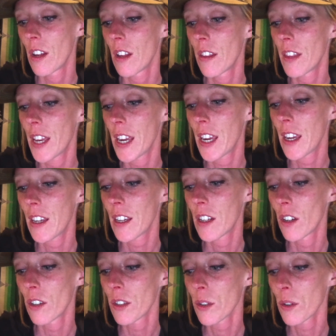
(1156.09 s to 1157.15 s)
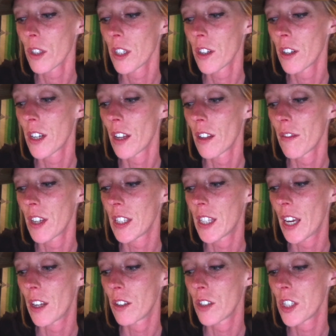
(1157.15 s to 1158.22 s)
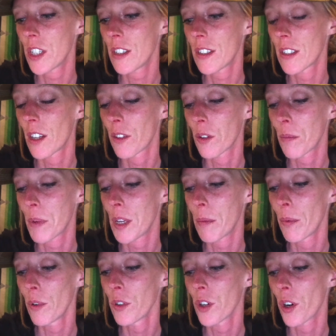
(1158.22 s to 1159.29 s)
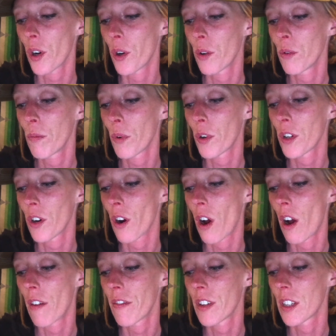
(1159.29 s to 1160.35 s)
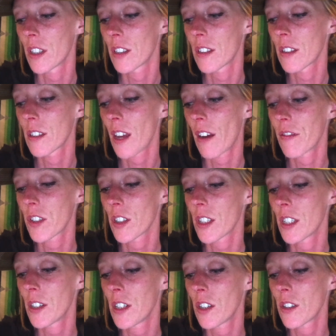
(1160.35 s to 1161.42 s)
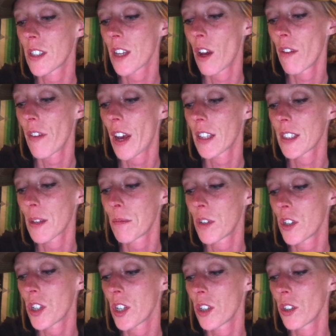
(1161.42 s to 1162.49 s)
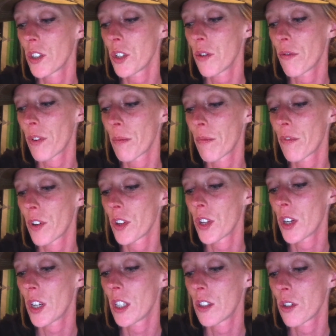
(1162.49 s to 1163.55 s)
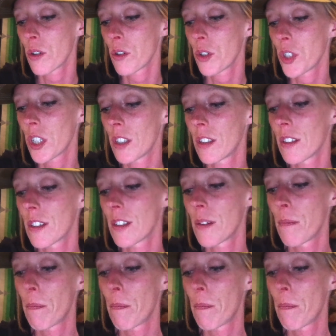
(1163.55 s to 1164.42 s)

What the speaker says: They can also clear and elevate the energies in other people, your home, or your office. After clearing yourself, ask them to shield you from further intrusions.